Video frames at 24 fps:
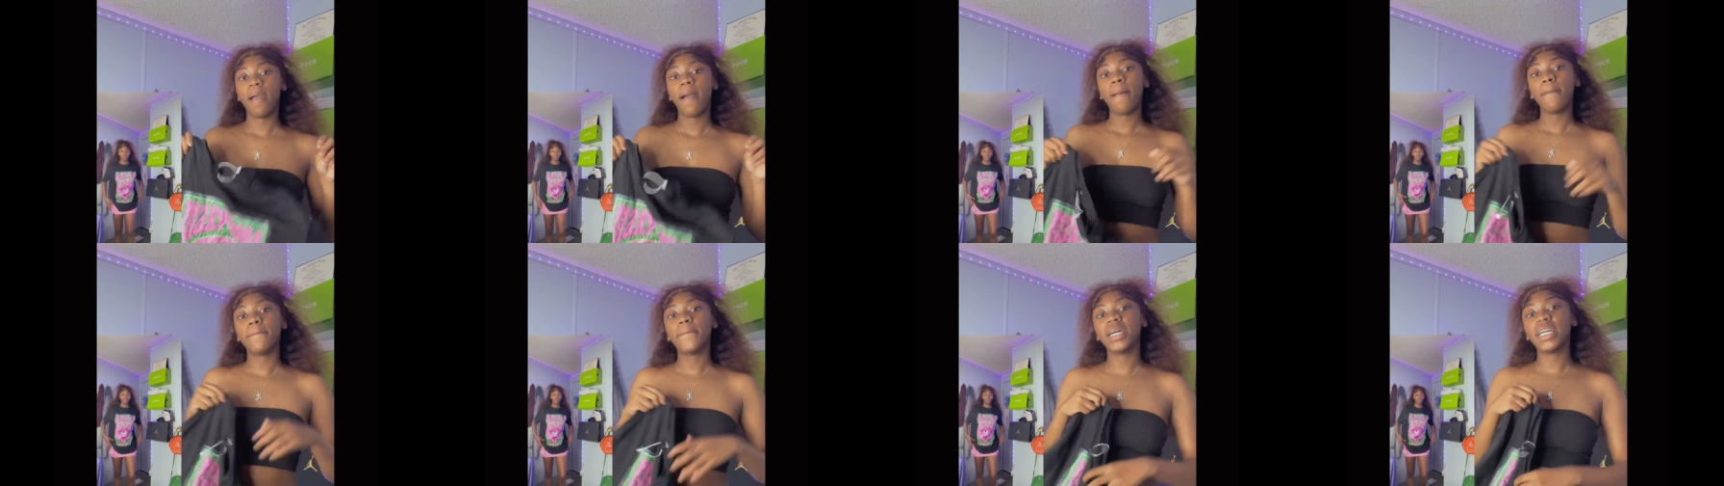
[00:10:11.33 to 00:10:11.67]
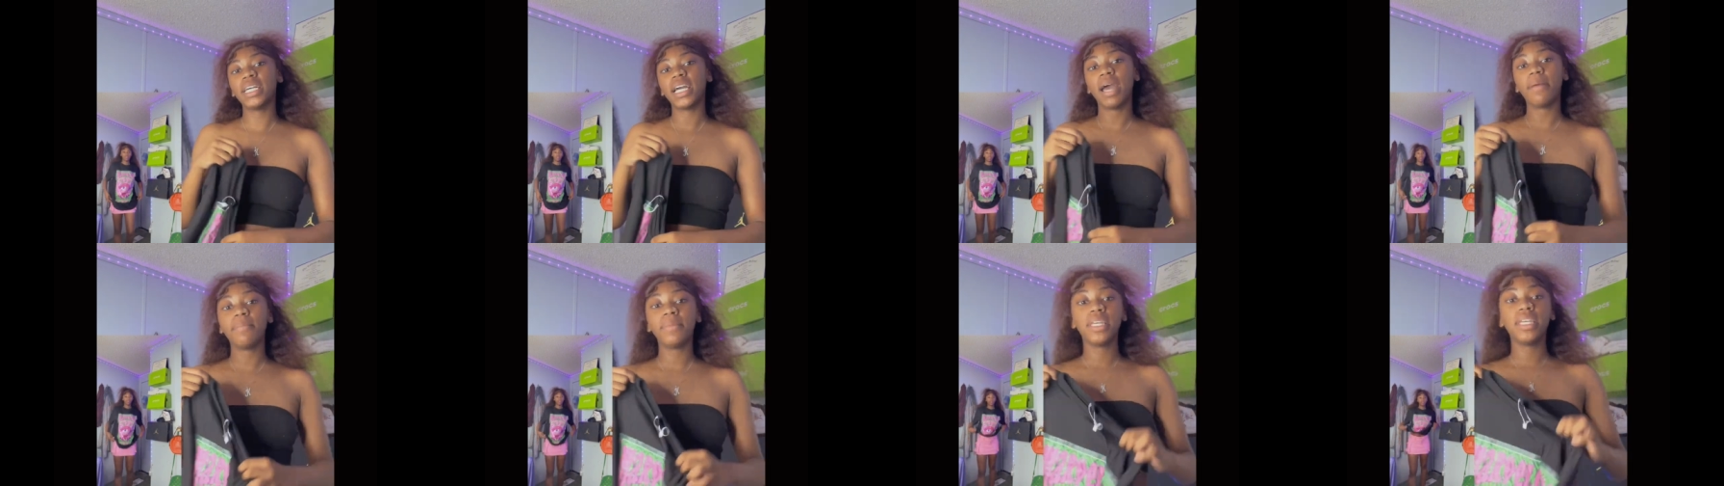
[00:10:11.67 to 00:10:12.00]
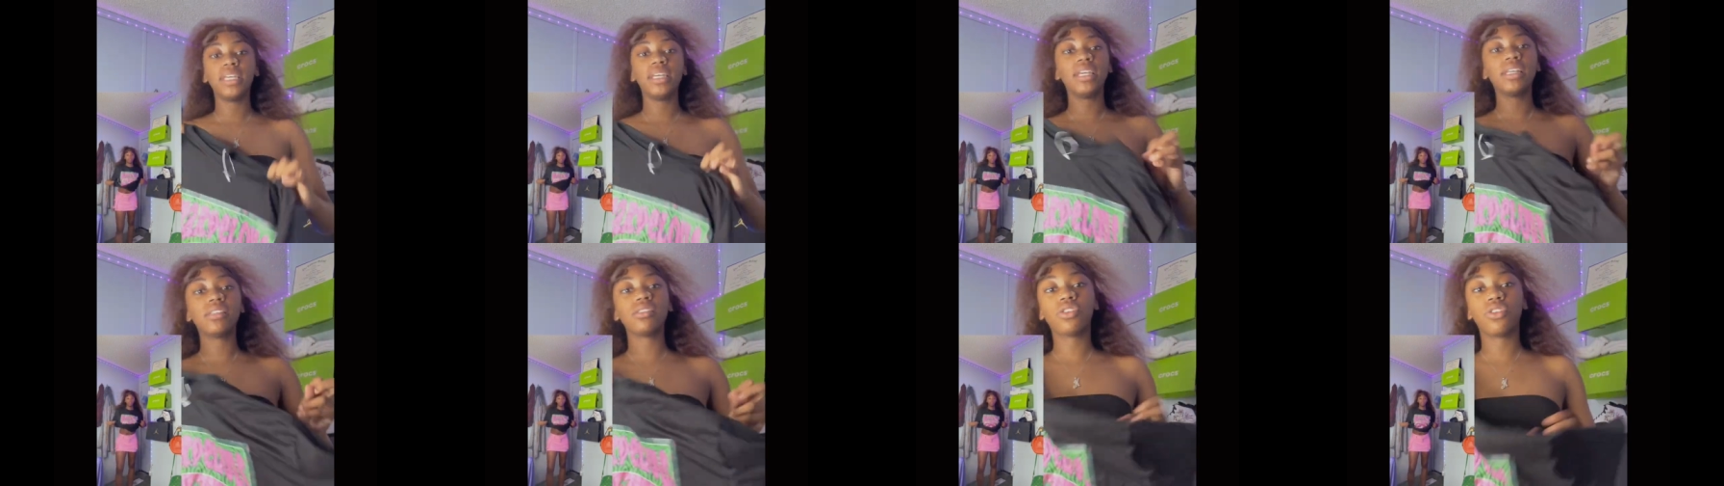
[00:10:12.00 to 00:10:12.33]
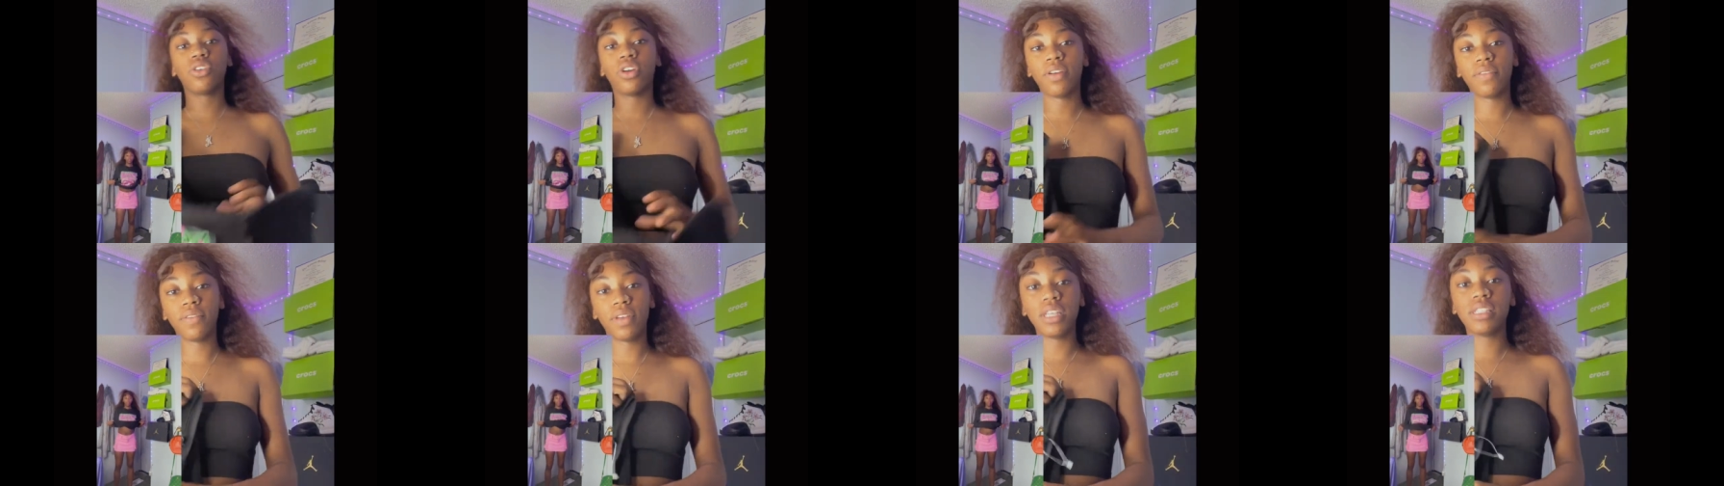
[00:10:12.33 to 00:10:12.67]
But I mean it's a
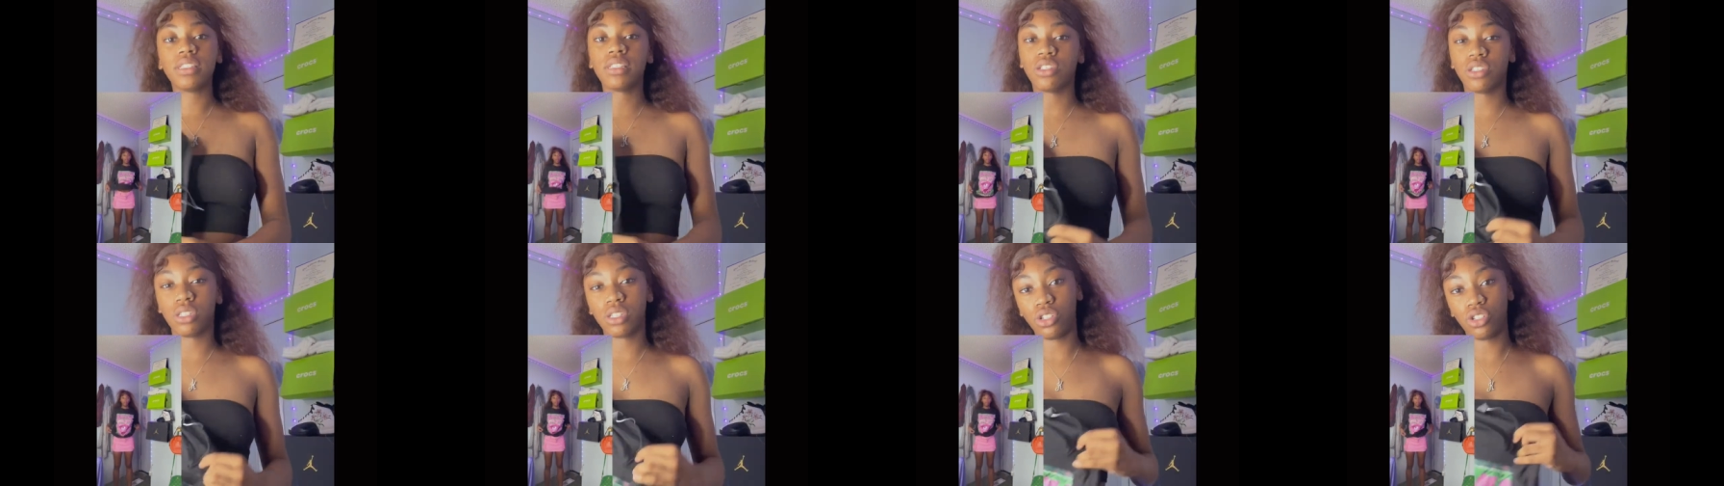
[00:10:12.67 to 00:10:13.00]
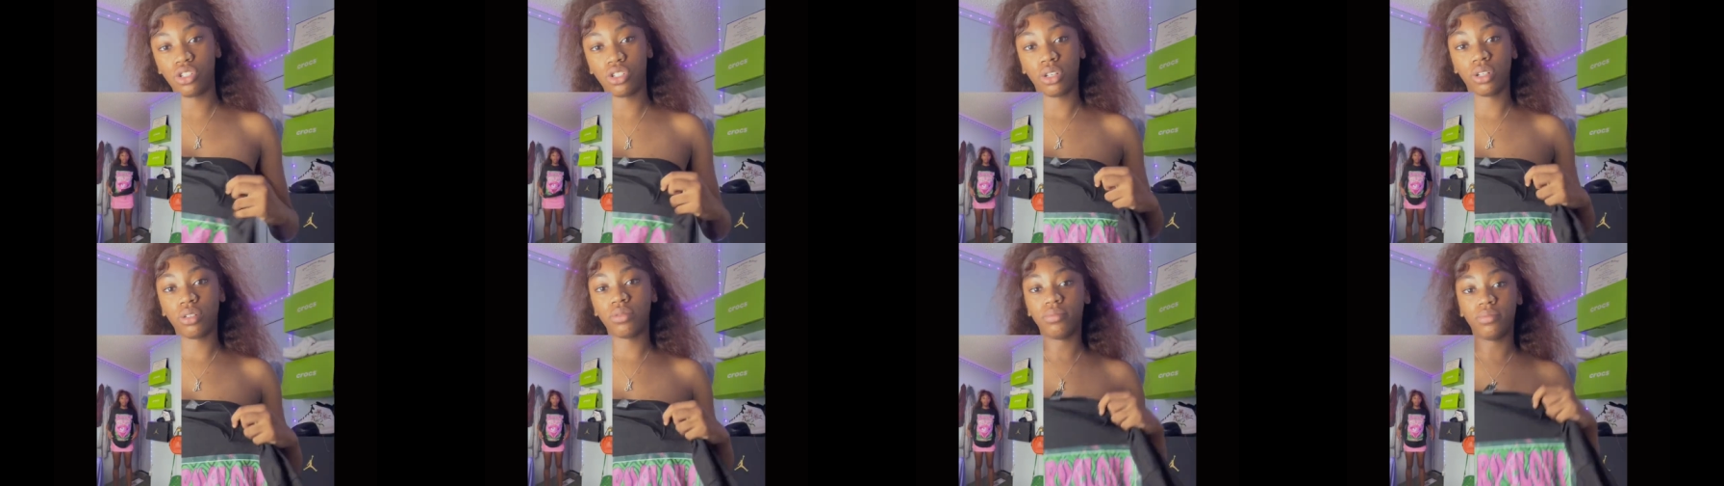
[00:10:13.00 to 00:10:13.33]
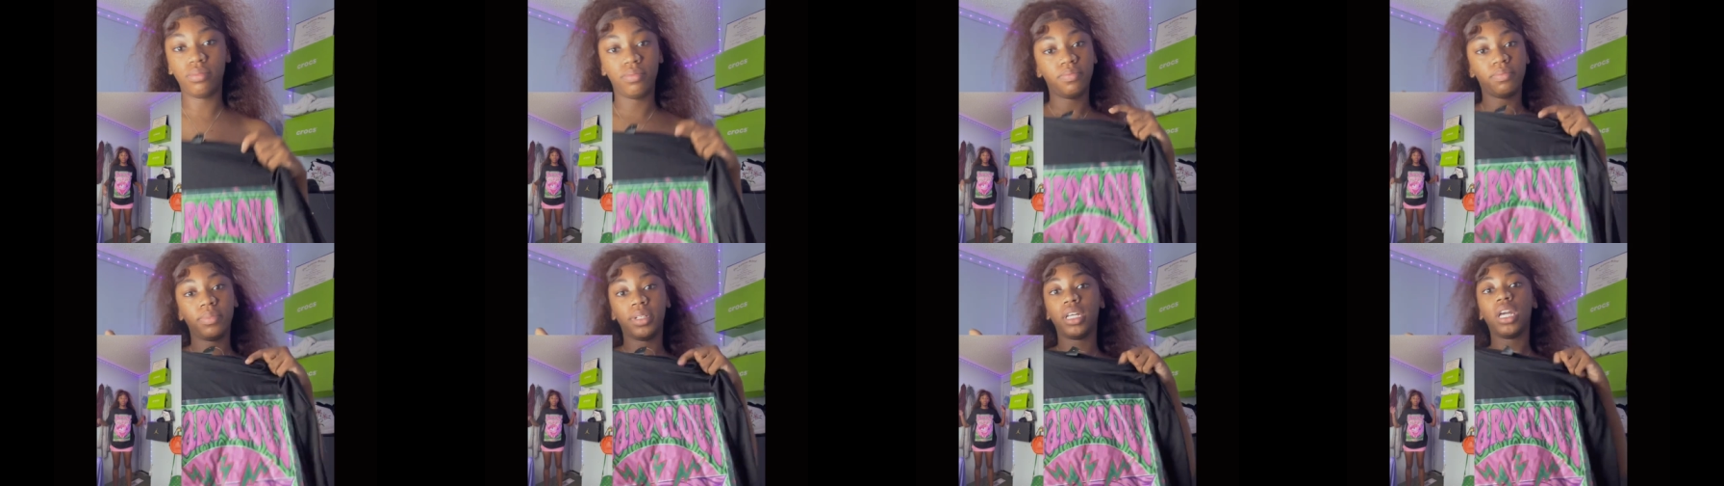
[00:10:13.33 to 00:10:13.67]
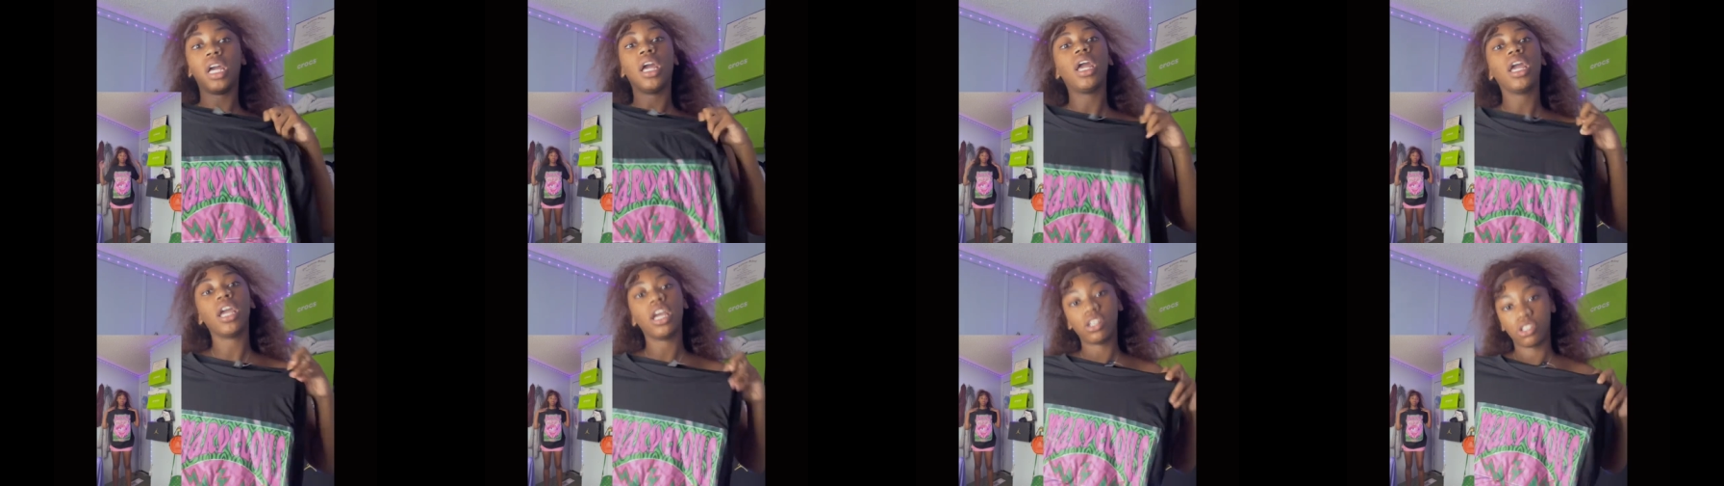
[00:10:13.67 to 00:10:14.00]
great it's a t-shirt, but
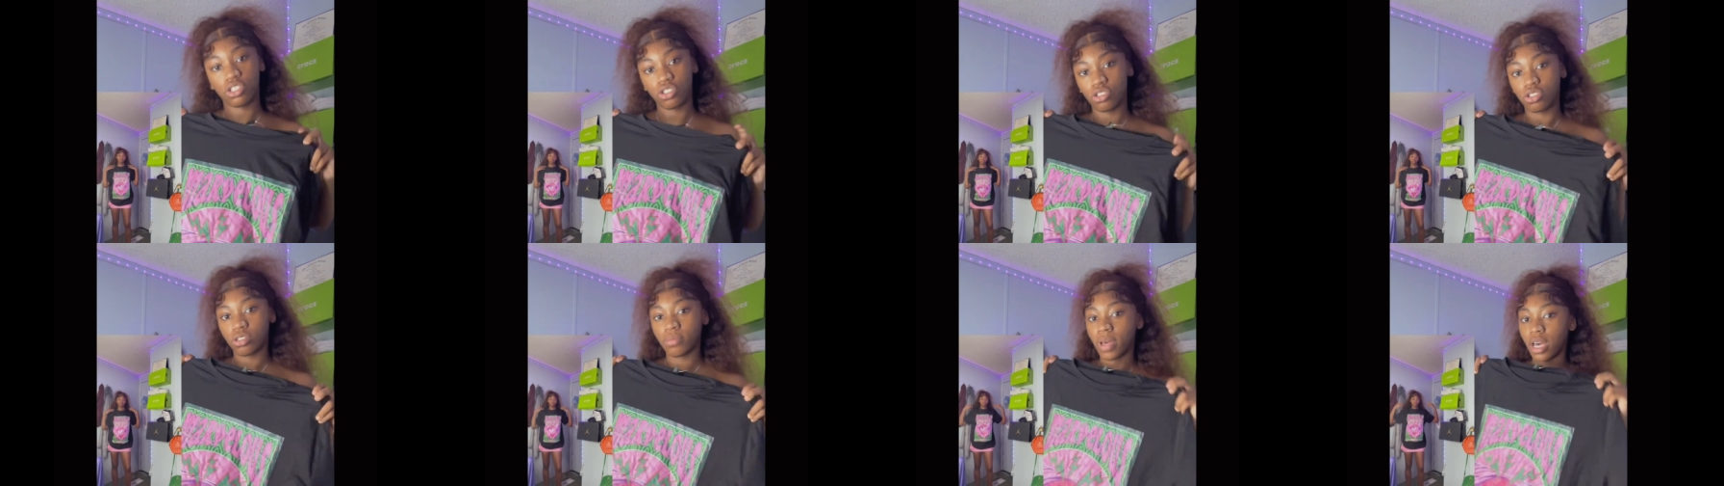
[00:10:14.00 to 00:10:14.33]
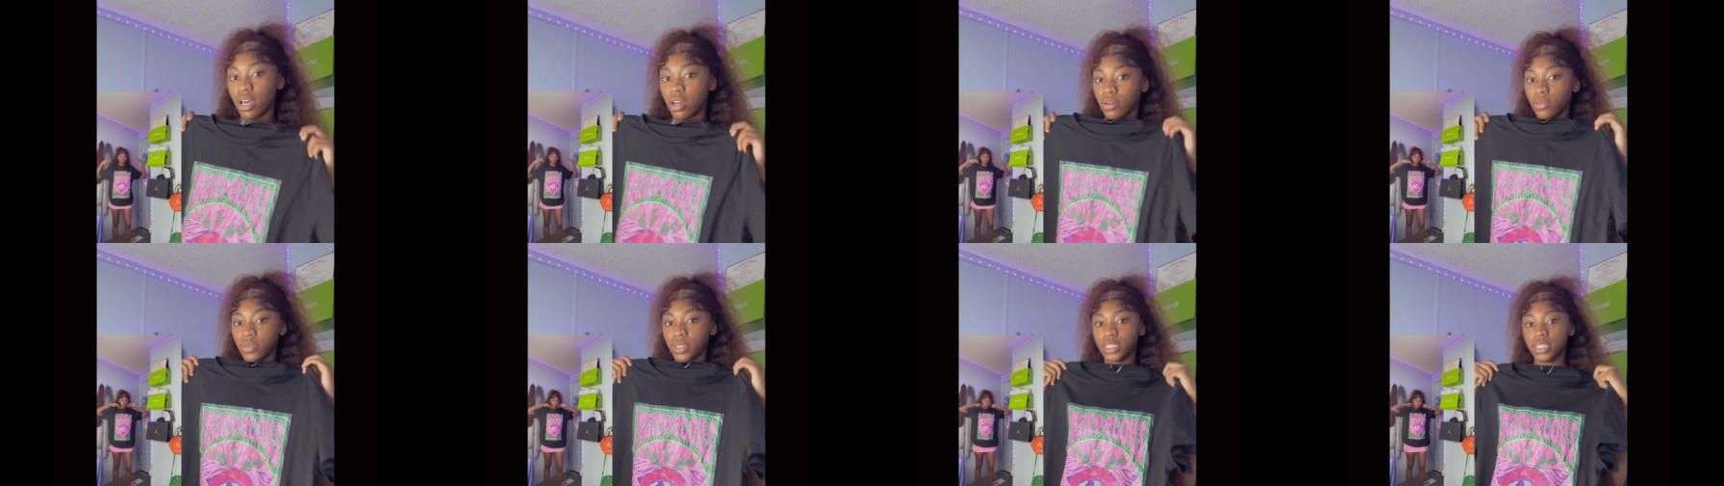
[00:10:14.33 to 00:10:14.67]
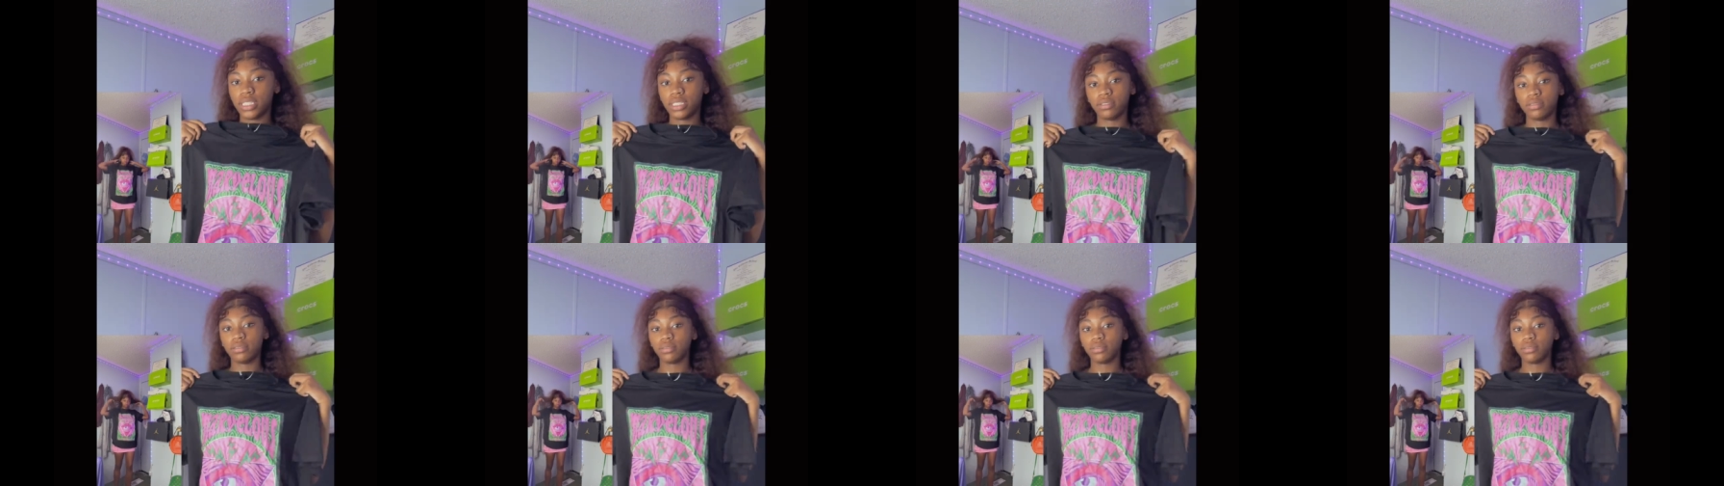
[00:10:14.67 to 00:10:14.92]
extra small really.